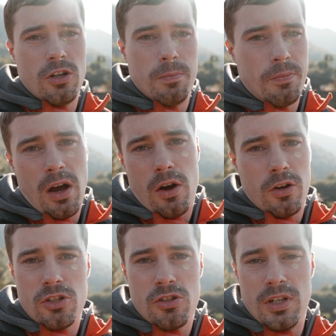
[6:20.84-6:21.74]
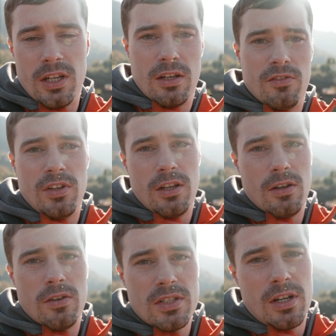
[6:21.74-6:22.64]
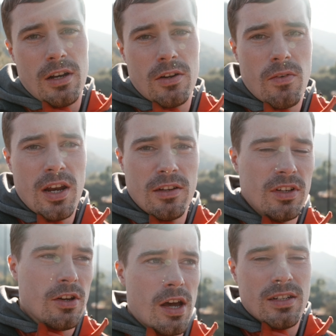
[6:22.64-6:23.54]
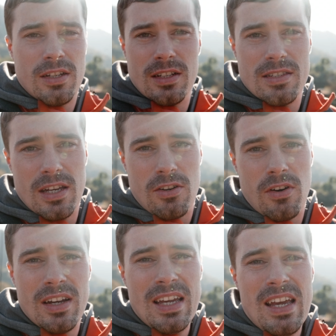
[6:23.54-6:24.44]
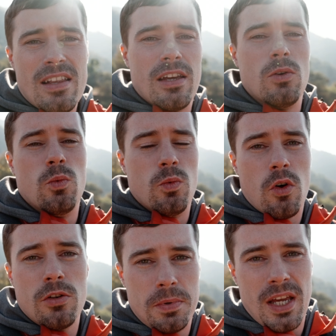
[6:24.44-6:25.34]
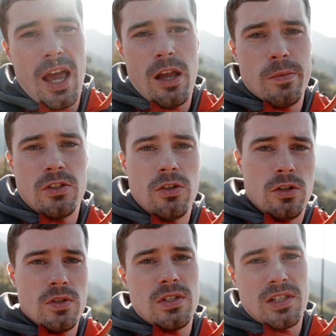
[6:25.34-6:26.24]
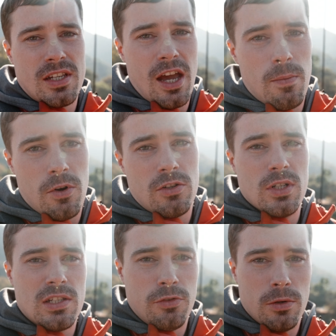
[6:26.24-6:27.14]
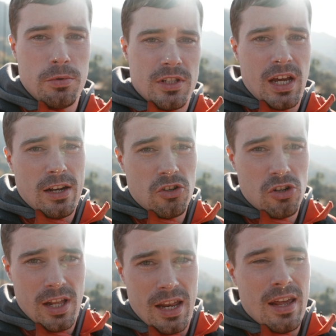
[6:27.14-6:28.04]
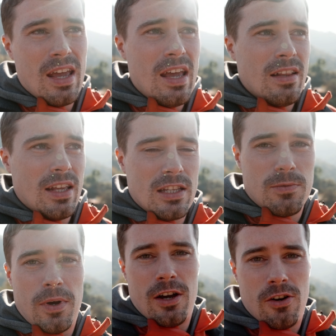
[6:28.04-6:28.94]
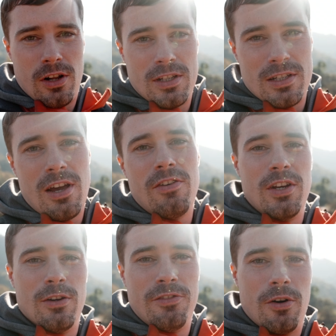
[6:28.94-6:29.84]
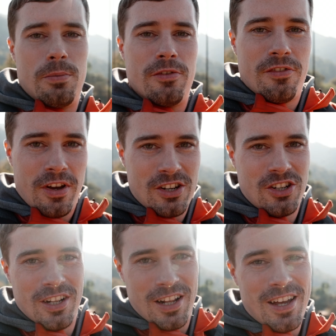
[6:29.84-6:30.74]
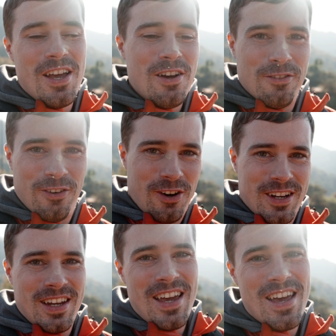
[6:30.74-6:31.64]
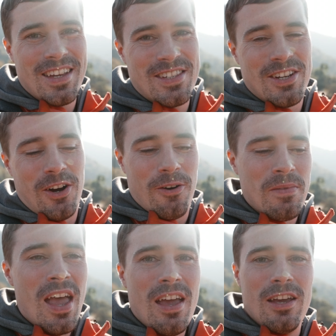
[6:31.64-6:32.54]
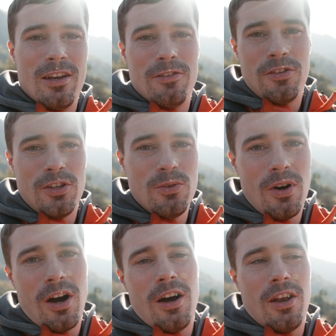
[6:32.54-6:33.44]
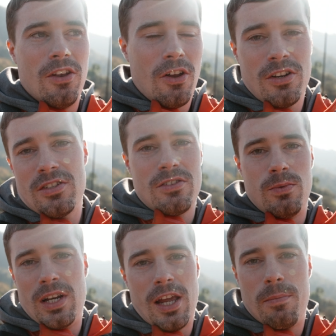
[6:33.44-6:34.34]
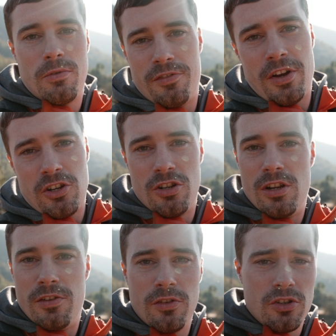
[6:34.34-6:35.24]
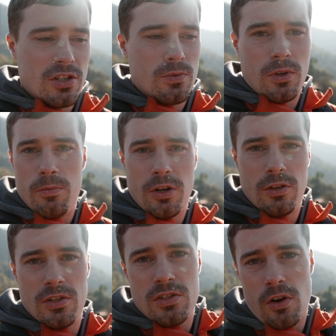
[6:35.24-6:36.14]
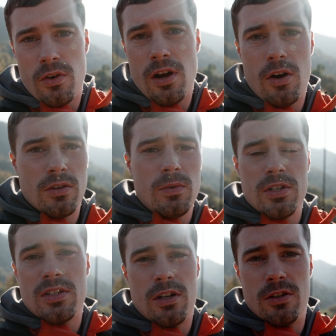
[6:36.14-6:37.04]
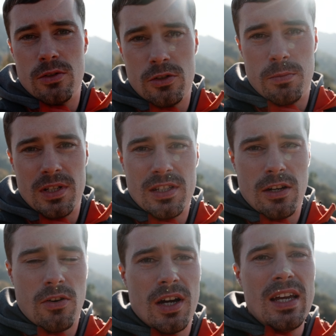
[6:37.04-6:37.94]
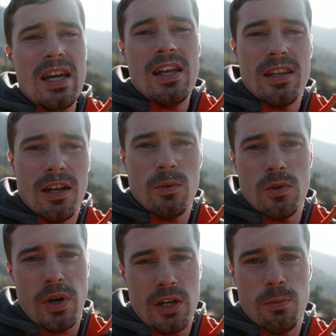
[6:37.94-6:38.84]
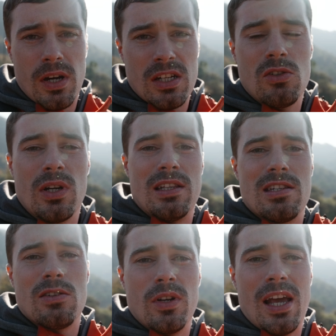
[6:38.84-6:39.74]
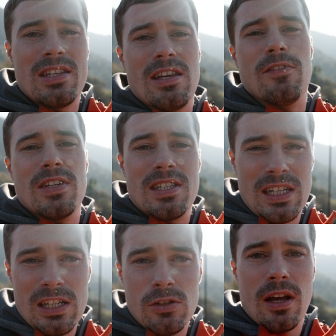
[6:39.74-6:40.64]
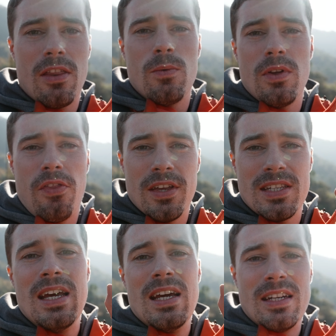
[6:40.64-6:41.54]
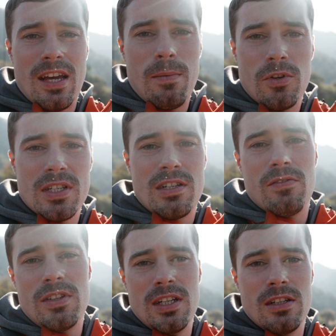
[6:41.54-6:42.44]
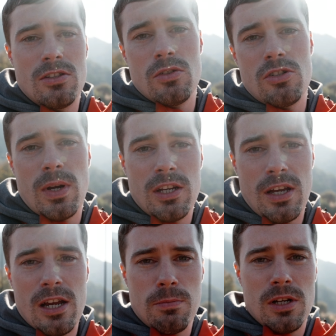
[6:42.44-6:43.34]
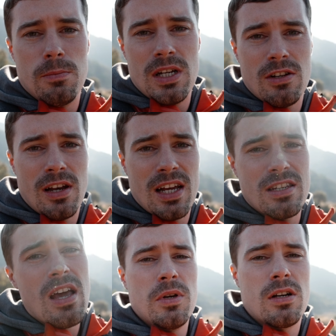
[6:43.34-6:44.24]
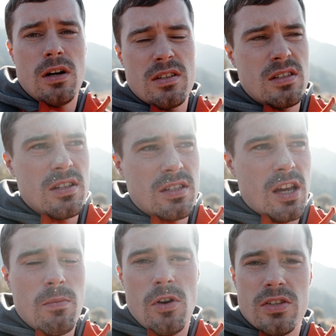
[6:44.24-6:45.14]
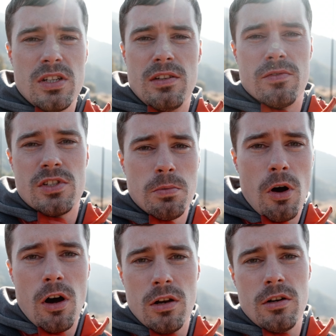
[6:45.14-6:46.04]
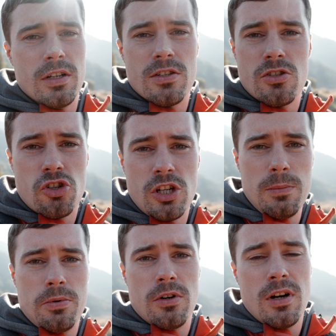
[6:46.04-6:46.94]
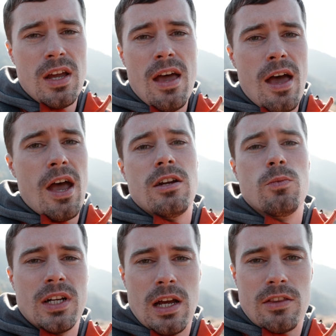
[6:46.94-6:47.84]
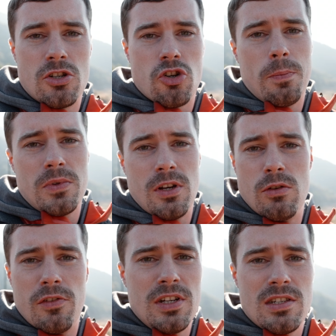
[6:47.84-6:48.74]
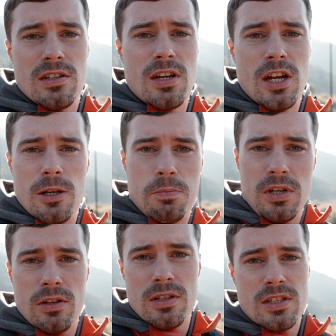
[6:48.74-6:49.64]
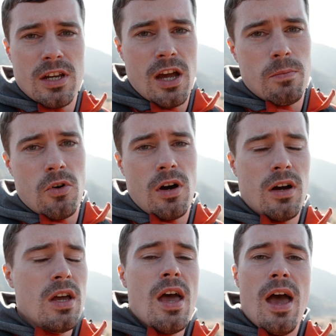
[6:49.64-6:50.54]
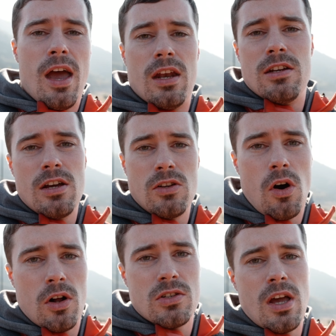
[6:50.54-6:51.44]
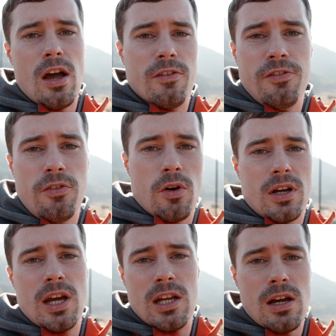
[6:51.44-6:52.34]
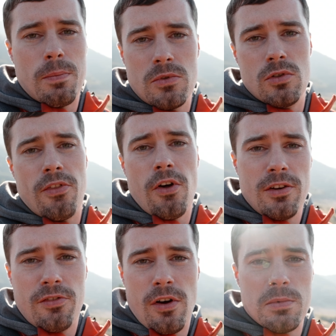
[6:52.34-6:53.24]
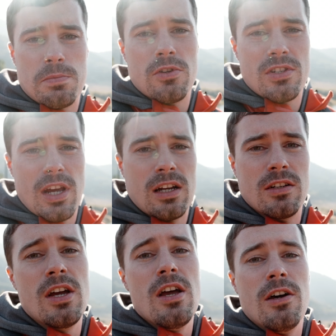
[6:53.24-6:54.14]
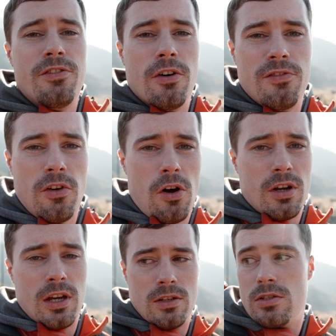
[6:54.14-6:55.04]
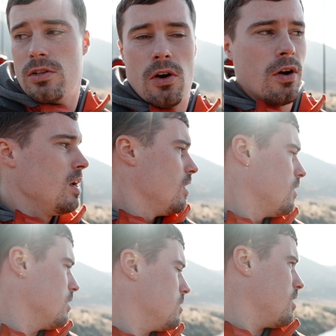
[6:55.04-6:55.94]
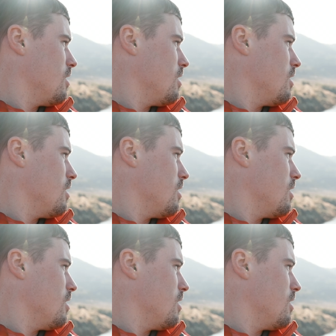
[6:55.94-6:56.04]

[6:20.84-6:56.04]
about shooting videos, color grading, video editing, etc., then you won't be able to use this camera to its full potential. And that's why I called this video for professional vlogging. So if you are not really a professional, if you just want to bring your story out, you want to start on YouTube, etc., then I would recommend to get the Sony A7C together with this Tamron 17-28mm lens, because this camera is even smaller, it's cheaper, and it will get the job done. You have decent 1080p on this camera, and you also have 4K up to 30 frames per second for vlogging. So that